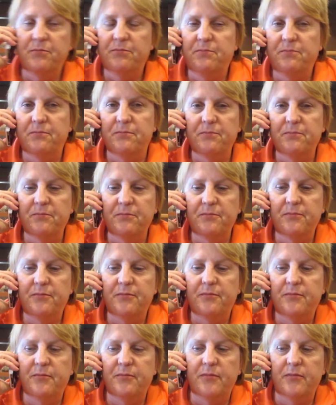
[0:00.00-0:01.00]
Yeah.
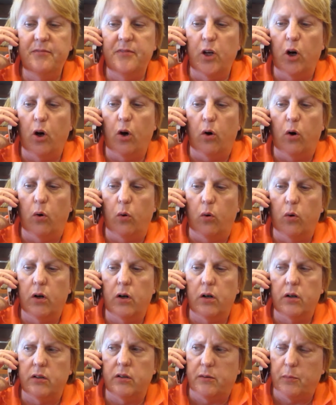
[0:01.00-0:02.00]
No.
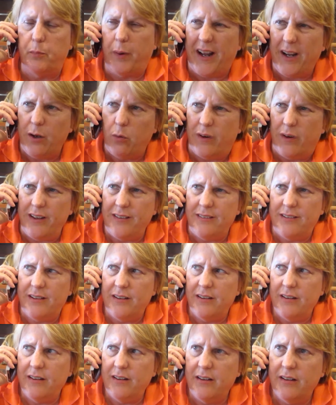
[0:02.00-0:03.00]
Buy what?
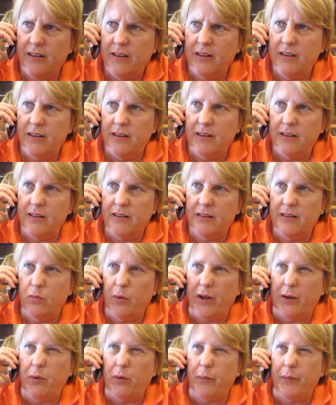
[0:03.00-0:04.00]
Just
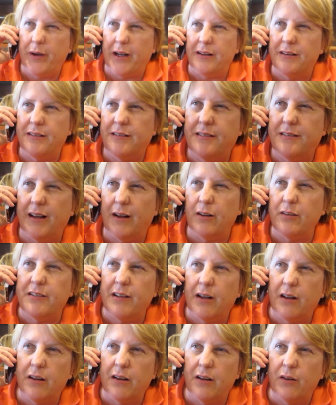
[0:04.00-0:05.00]
click wait, the text wait, wait. above
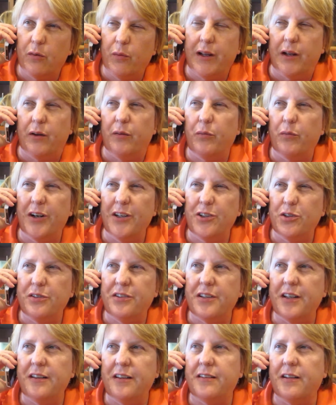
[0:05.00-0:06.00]
that. Wait, what did
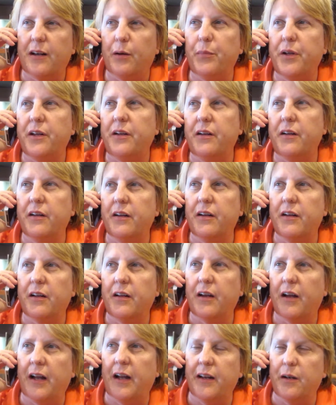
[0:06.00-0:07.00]
you say? Tell me
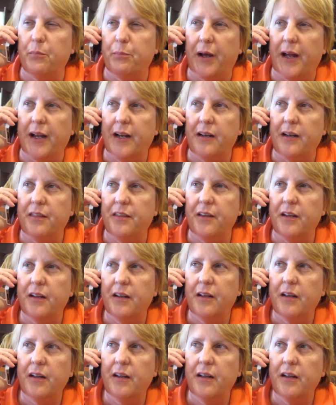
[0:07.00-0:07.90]
I didn't buy anything?